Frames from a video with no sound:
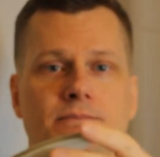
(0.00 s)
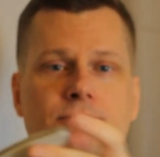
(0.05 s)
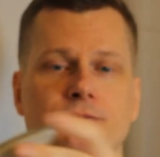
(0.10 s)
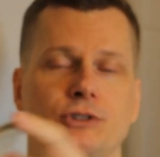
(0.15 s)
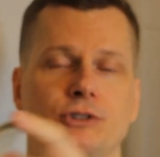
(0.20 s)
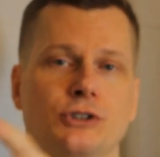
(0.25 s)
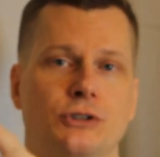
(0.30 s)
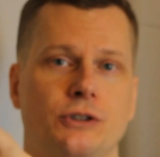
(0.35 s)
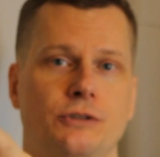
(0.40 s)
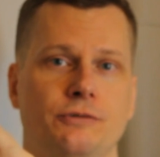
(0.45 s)

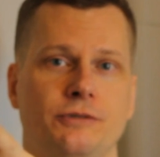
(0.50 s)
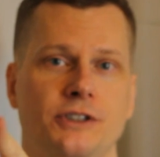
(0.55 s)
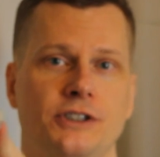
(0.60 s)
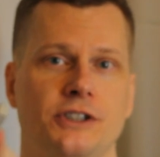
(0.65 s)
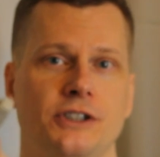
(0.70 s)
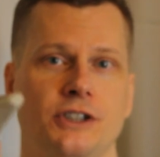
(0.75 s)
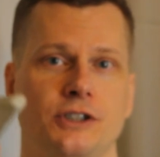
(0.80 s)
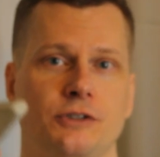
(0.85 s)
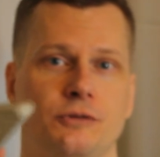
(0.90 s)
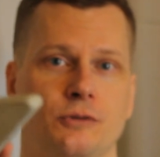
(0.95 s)

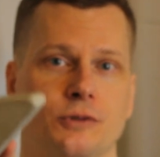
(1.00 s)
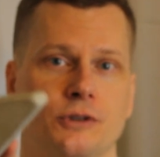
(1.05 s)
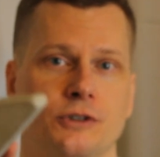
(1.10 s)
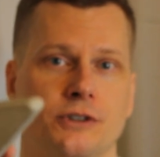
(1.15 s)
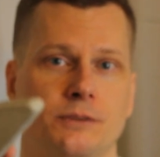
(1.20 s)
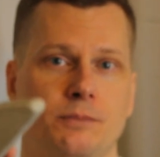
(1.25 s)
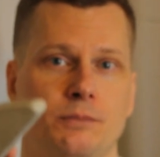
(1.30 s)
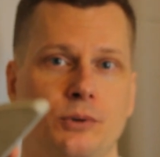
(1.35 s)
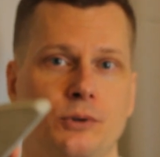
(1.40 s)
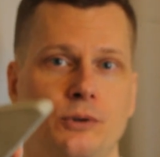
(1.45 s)
Surfaces for
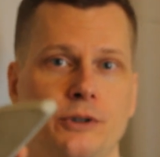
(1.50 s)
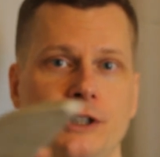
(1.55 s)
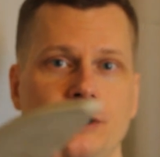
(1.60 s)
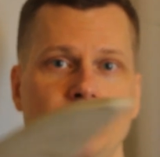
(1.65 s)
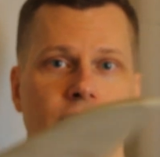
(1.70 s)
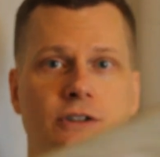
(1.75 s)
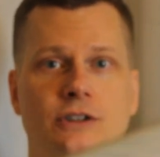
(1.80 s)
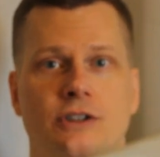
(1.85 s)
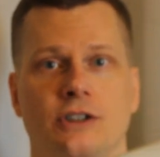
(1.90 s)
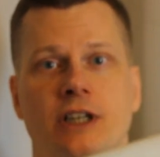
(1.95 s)
the
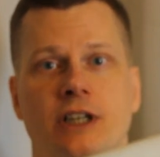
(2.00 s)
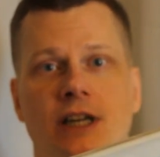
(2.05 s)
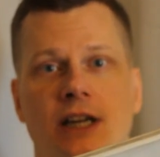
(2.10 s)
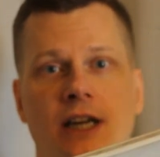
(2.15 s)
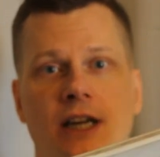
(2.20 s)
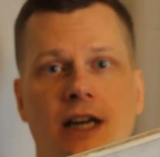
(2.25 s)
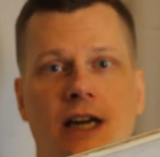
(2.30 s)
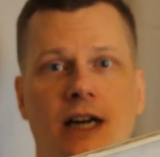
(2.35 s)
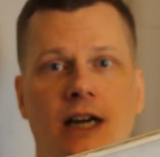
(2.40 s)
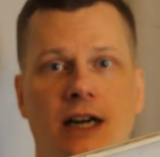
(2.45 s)
point
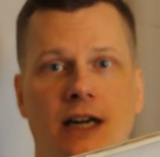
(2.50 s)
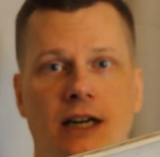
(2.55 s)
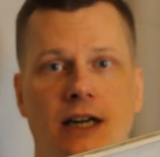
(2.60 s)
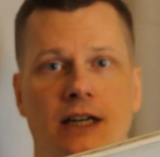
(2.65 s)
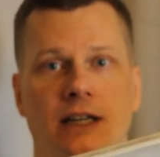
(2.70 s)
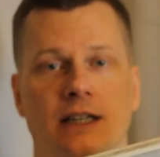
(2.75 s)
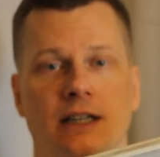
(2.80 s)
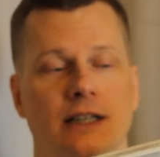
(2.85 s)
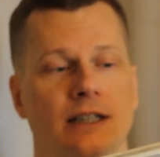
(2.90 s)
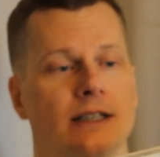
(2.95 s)

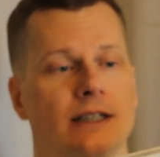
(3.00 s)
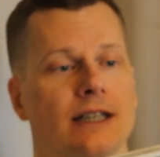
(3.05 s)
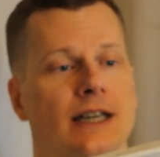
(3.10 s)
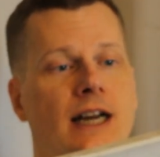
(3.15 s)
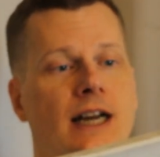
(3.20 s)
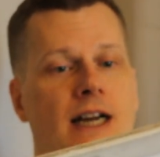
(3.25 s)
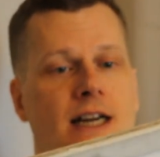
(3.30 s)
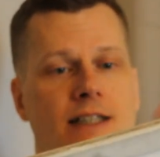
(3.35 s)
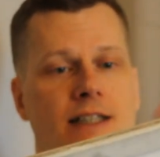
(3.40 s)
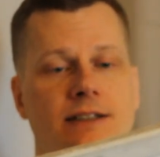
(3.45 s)

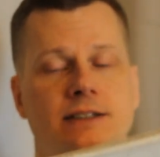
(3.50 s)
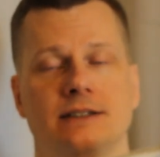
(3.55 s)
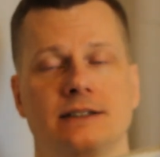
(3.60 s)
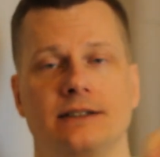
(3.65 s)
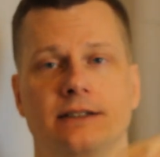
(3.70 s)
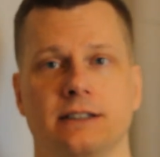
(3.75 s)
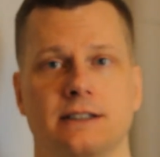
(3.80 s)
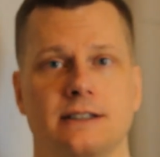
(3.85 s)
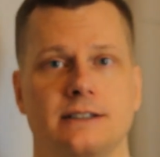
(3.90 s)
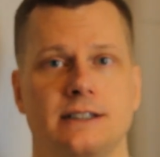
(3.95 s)

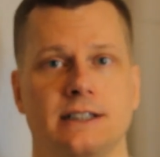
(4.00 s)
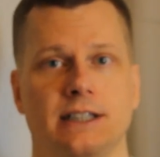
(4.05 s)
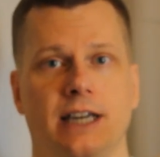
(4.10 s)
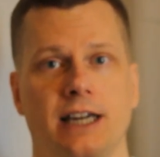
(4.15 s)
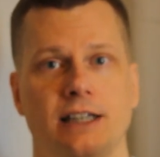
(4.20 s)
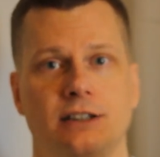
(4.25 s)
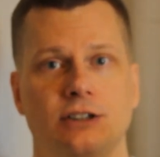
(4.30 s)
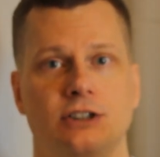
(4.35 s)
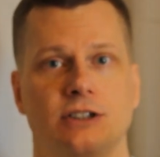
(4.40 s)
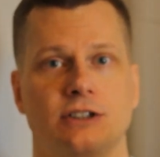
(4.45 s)
and the
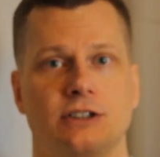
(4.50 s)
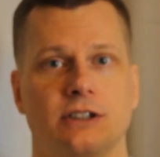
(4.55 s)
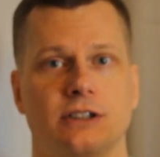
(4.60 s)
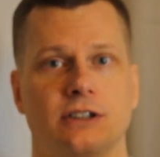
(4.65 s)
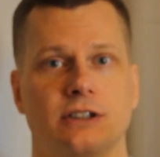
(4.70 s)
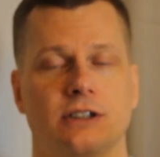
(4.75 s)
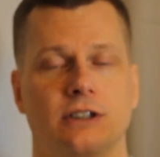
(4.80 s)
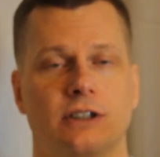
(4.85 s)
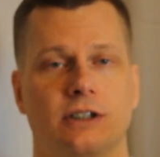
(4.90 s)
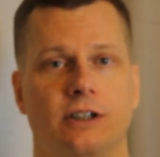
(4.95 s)
edge
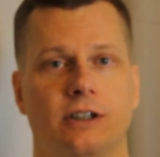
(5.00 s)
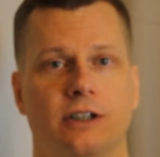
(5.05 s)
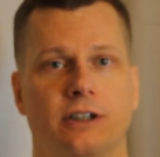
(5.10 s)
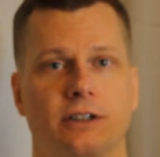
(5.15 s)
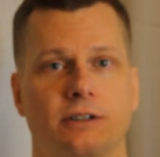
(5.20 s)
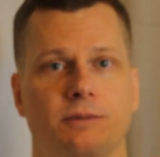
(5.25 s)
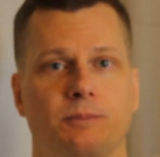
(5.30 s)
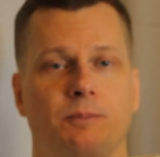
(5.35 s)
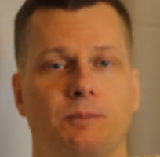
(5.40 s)
are